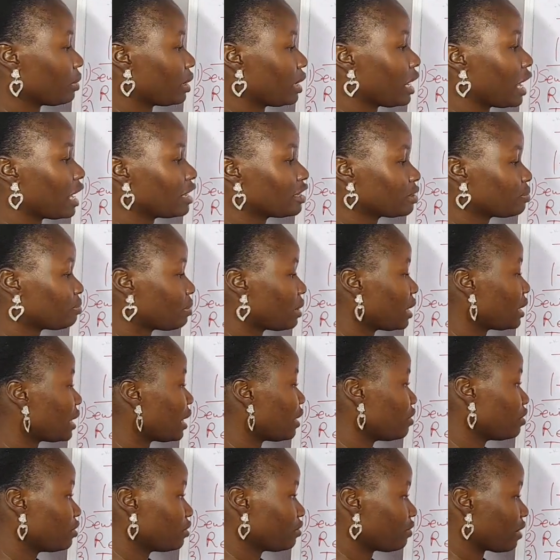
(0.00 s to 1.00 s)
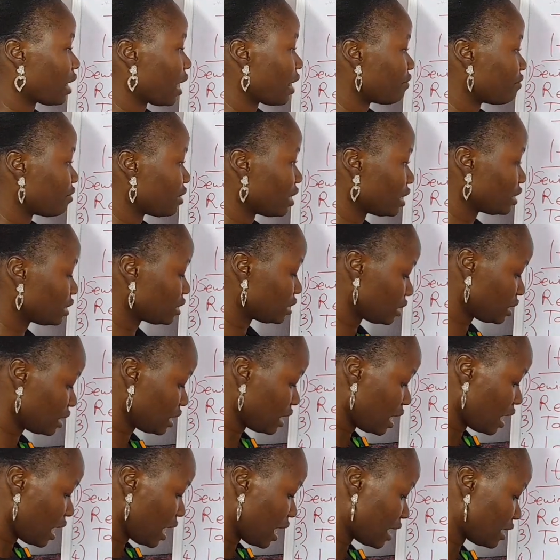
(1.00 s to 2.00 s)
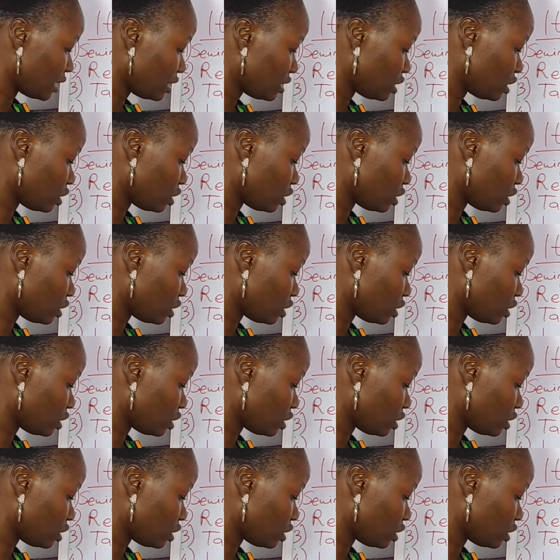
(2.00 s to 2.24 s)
a lifespan, I wrote 5 years, and this